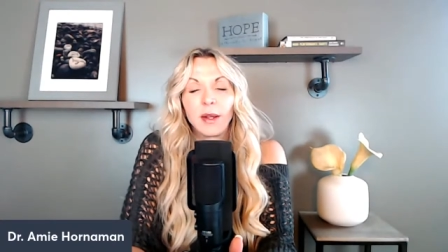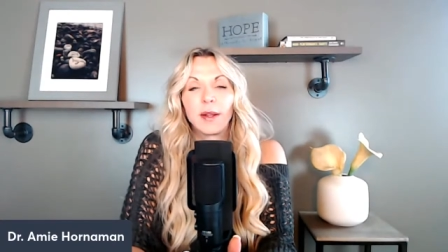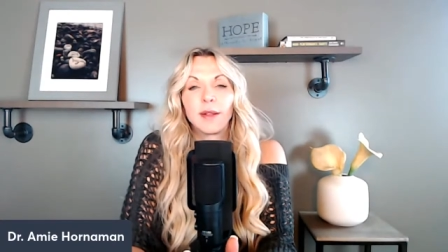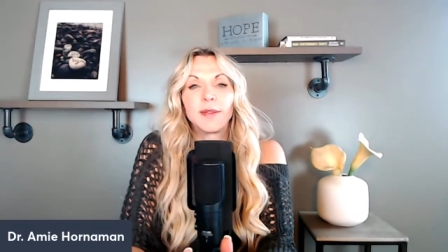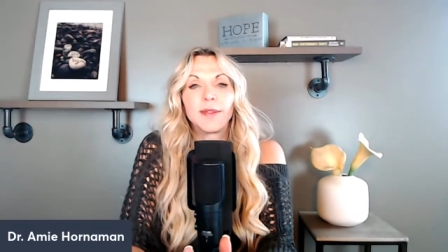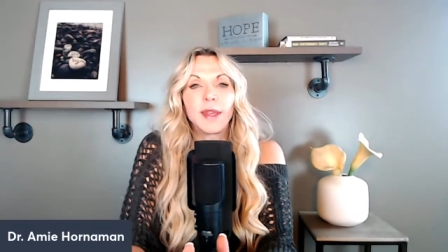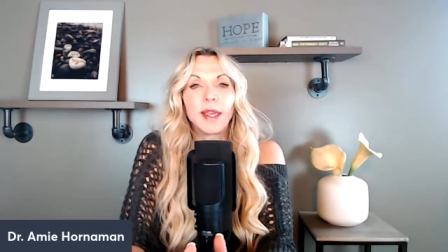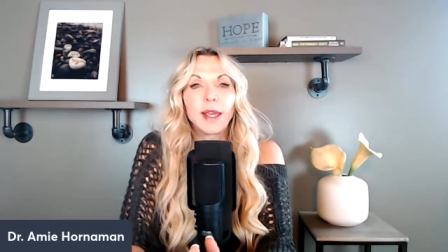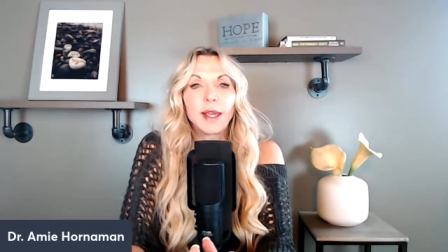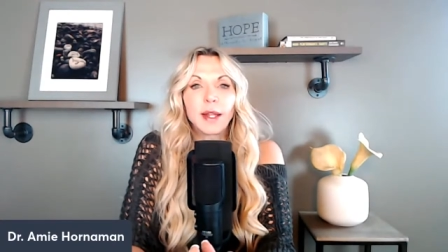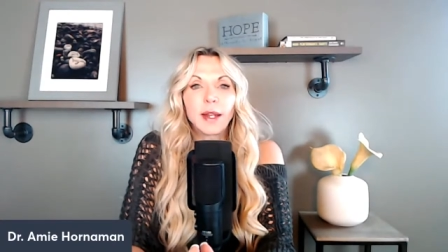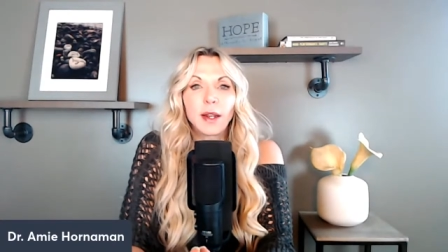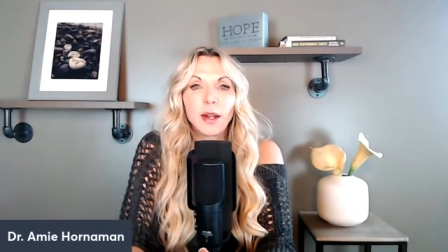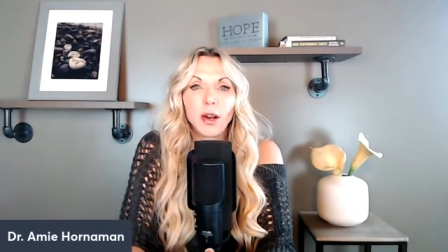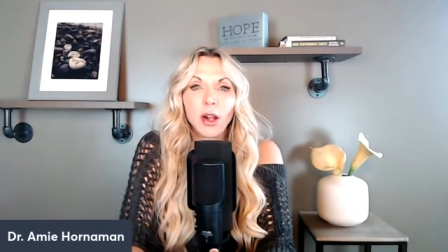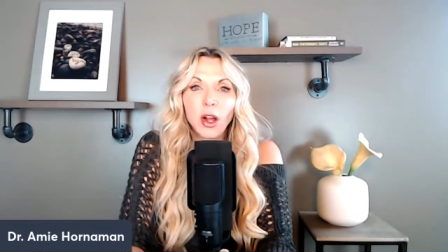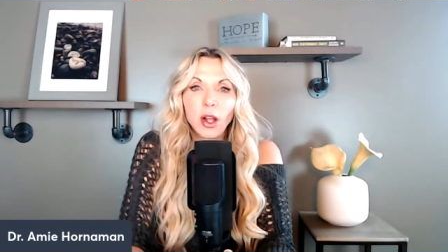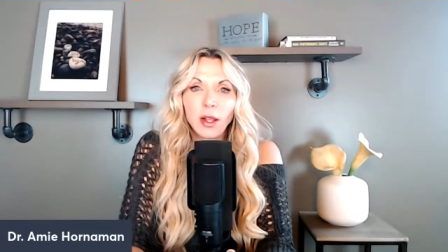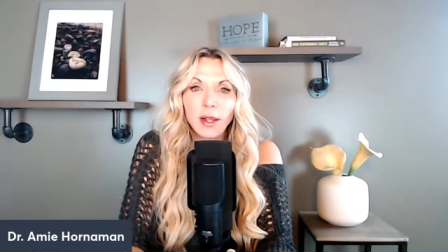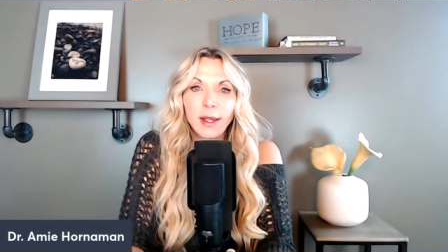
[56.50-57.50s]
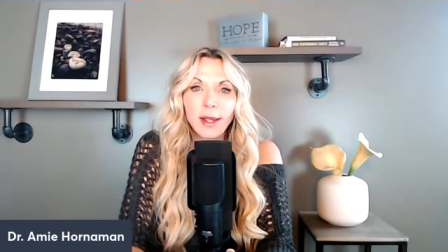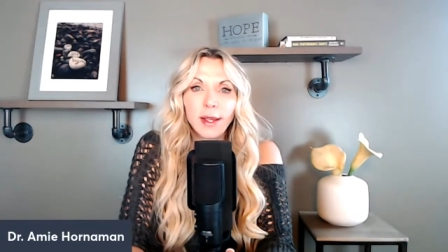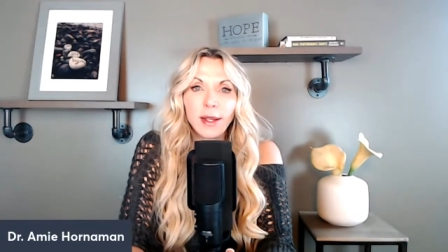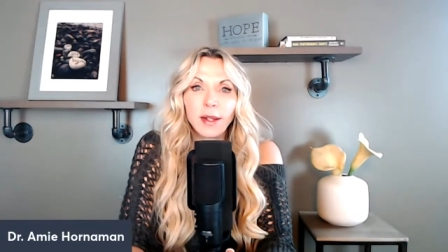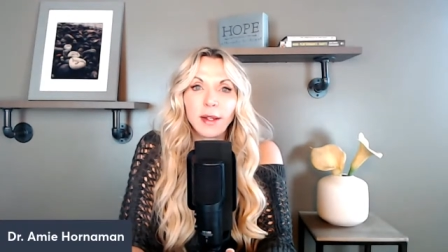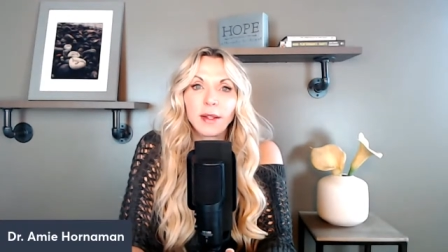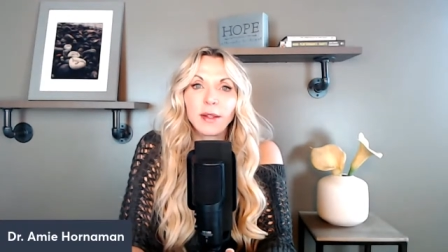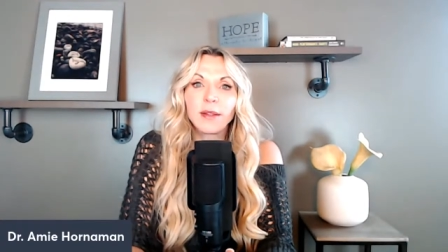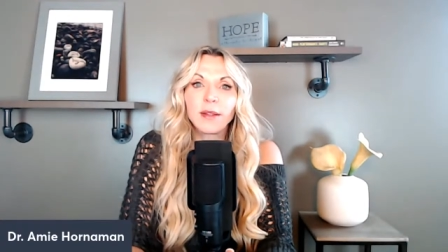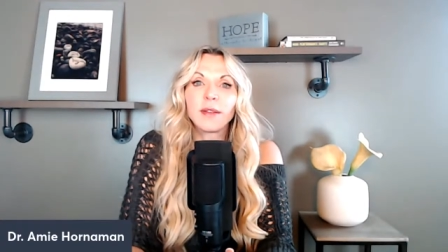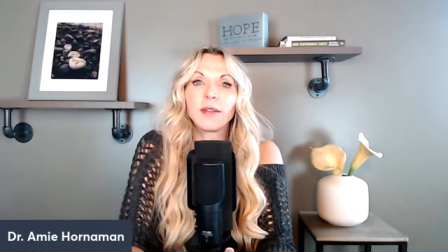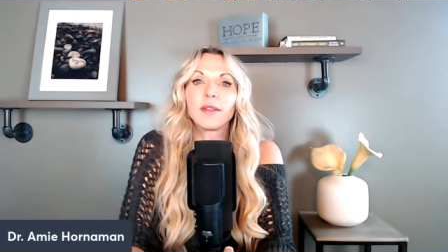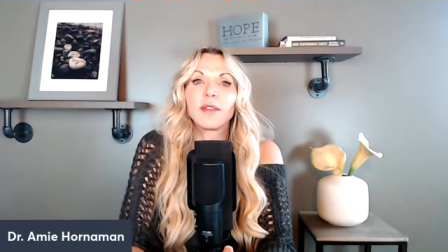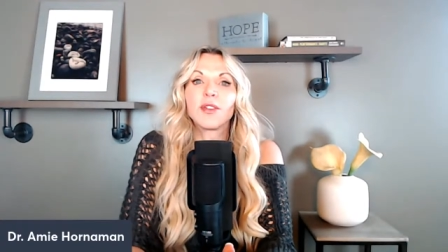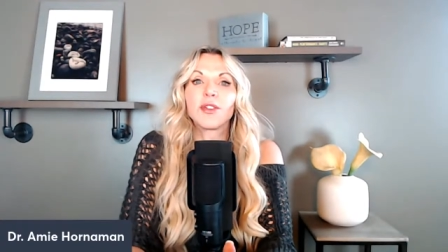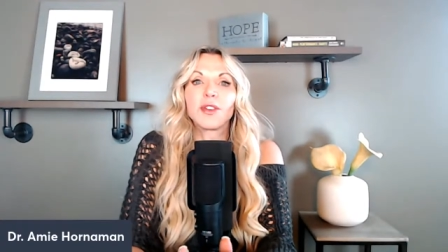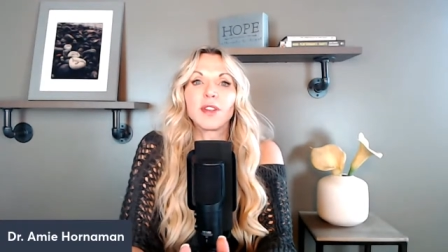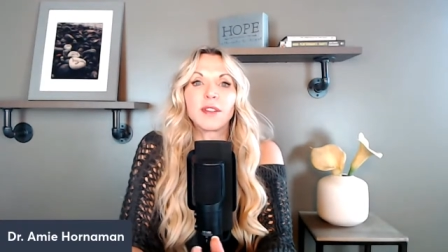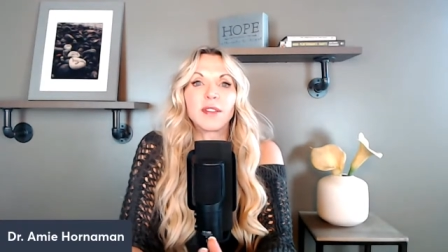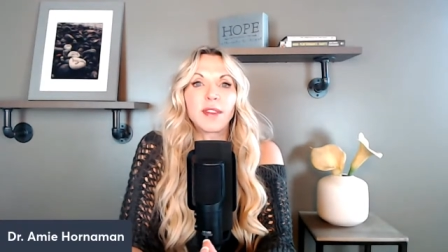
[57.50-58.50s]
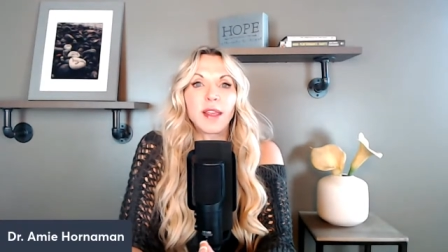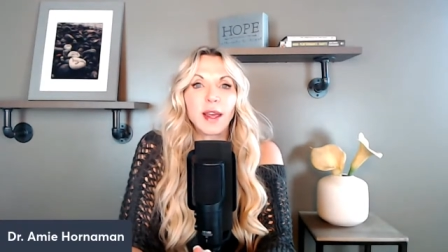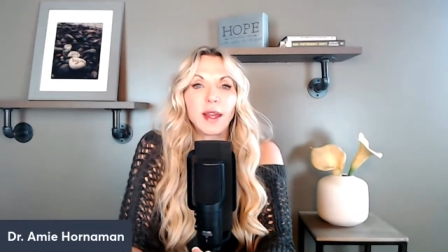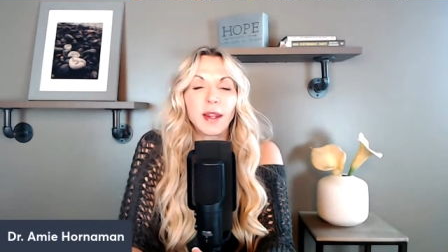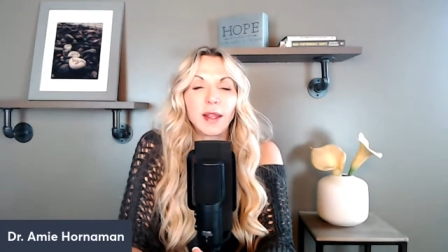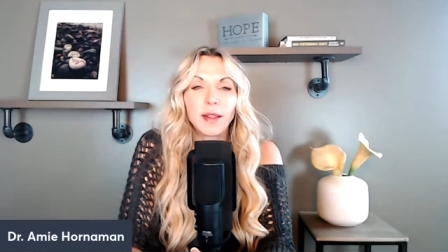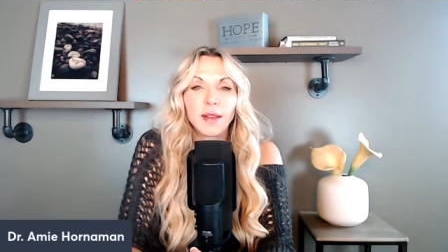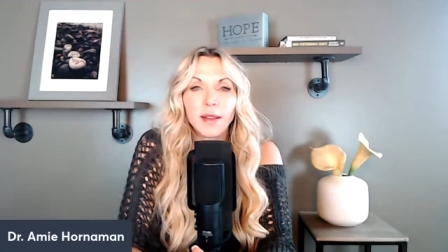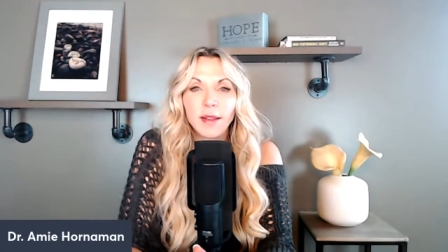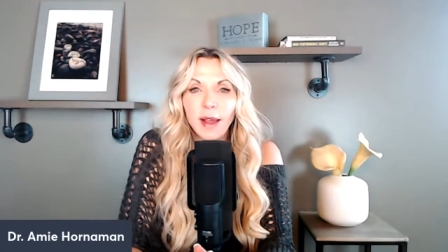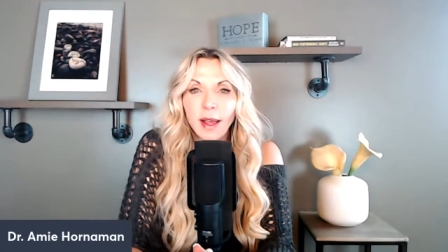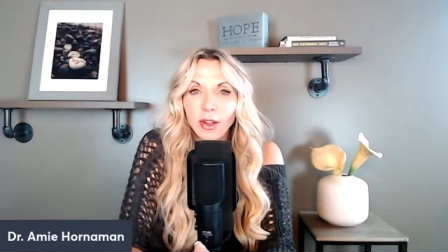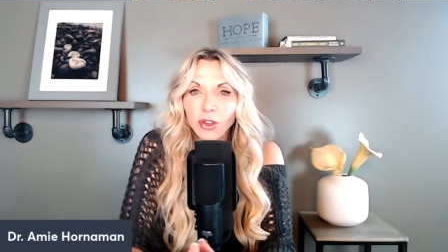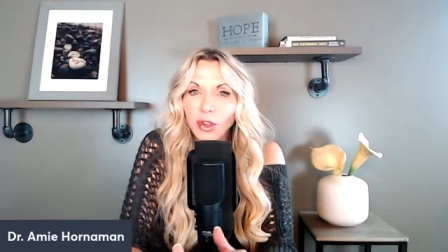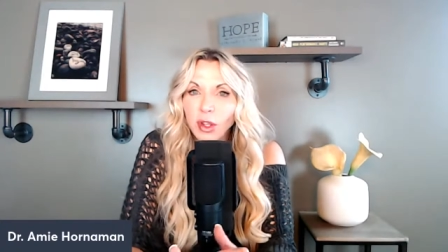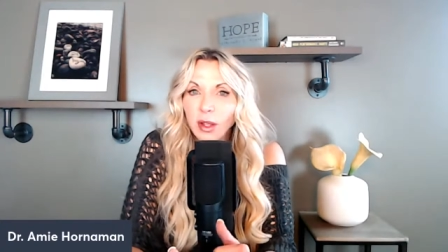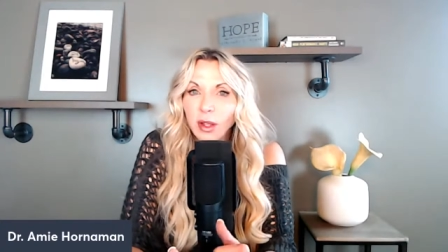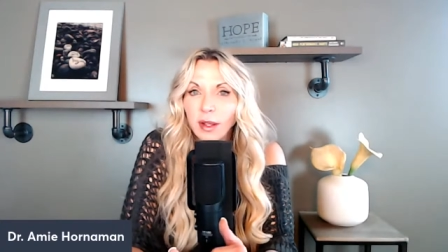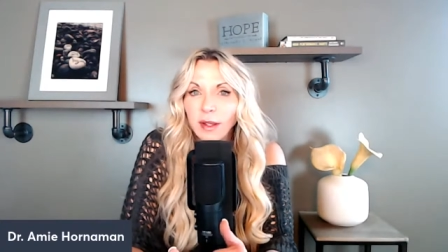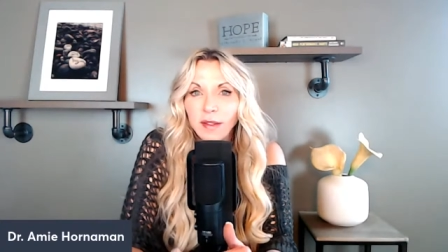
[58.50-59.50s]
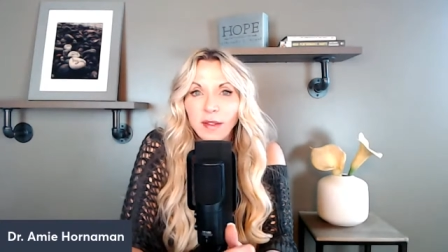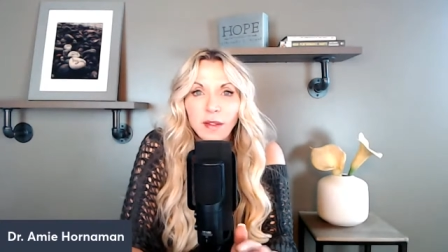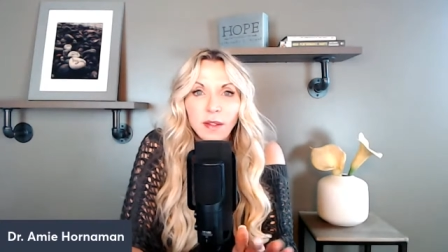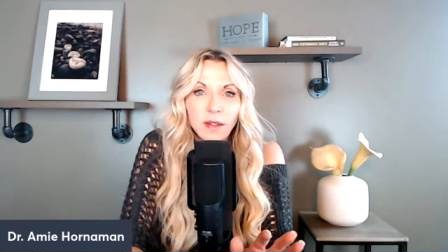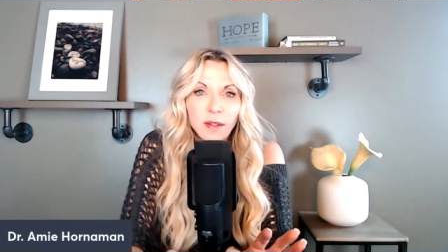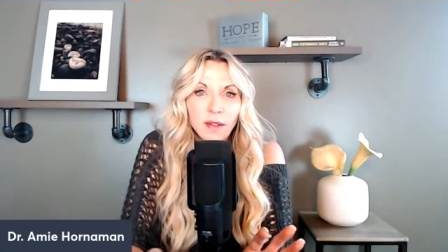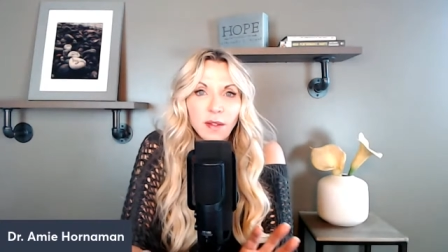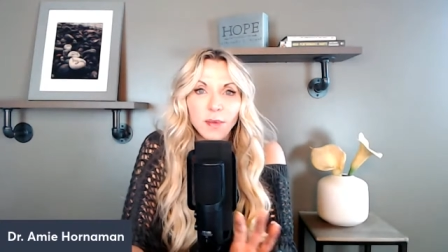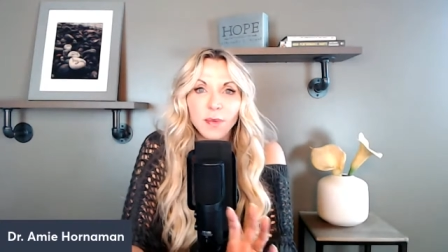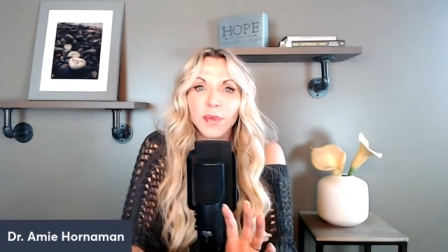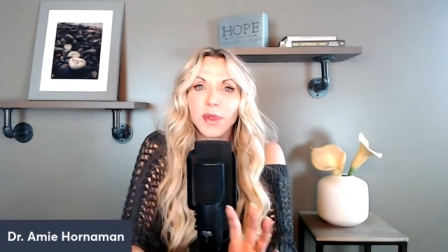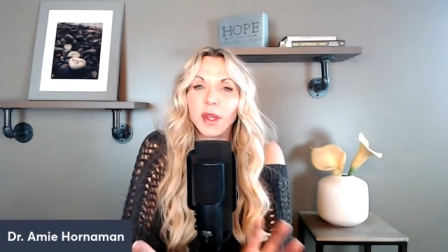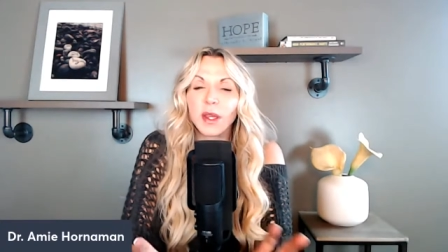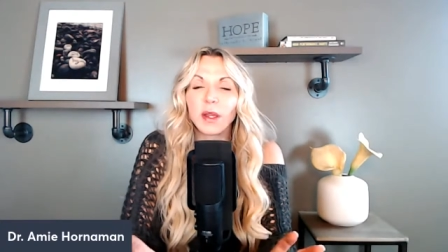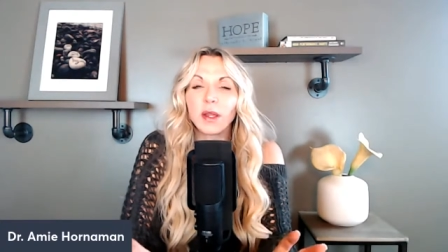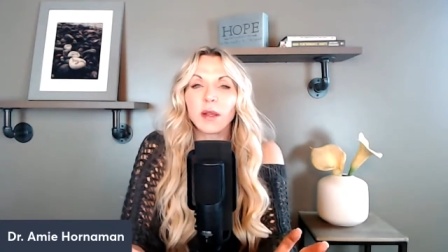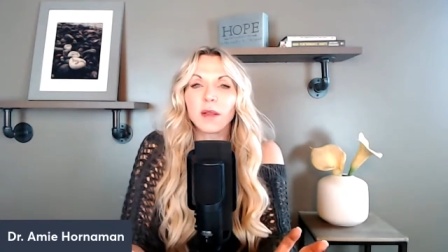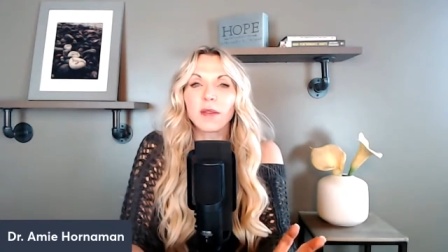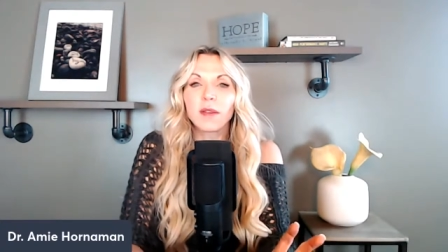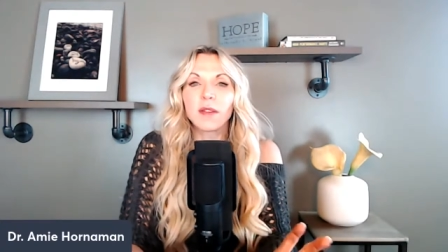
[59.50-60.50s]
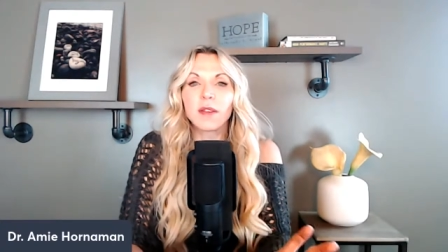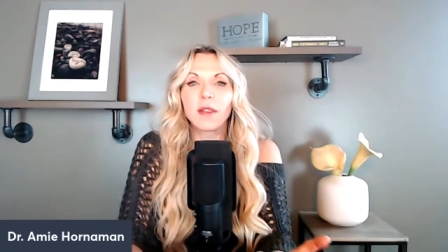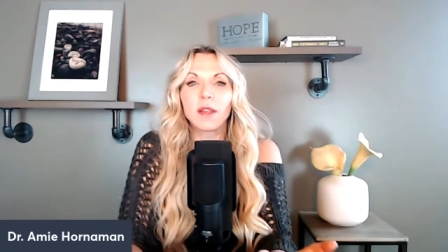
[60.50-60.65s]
taking it all in. You're deciding to actually listen to some things